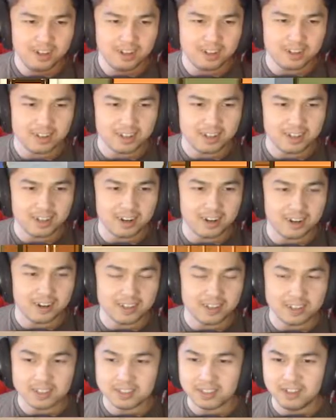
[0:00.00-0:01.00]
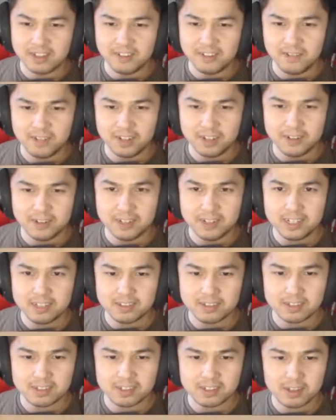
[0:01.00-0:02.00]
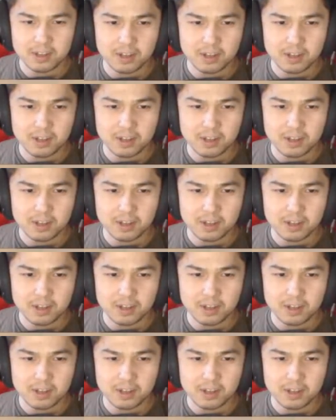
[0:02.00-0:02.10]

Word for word: Look at all this influence.